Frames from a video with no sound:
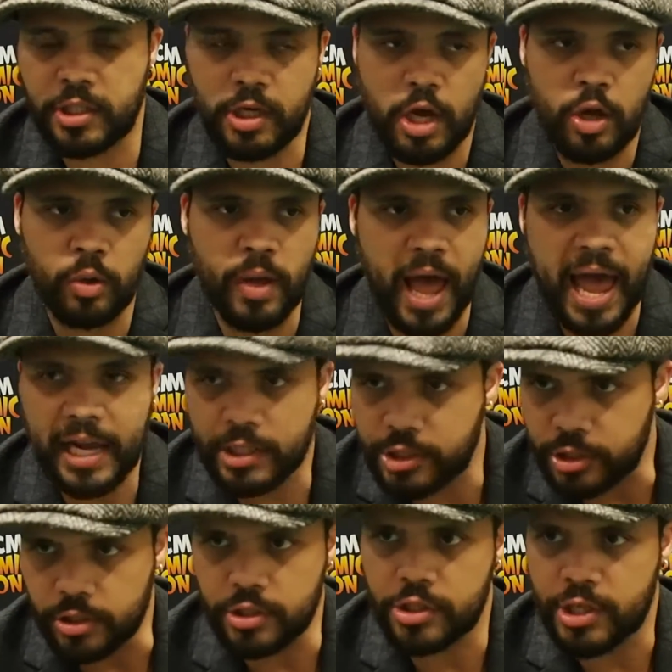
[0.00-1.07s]
No,
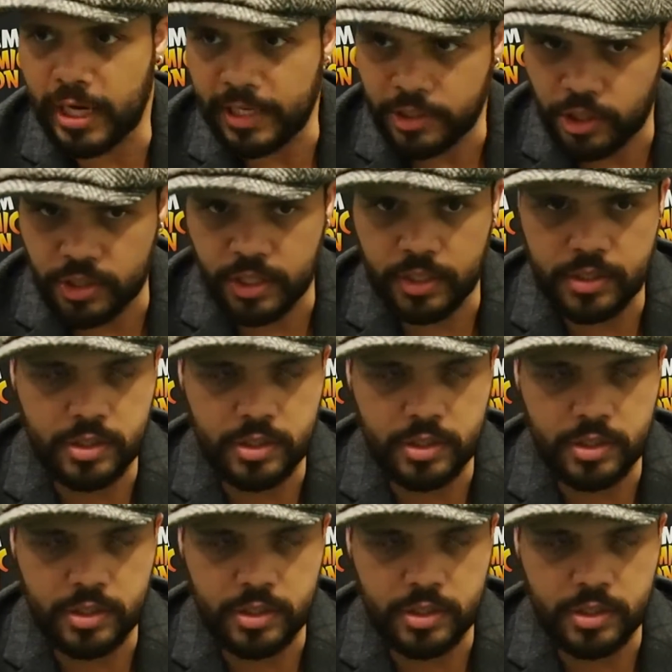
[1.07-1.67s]
action changes it.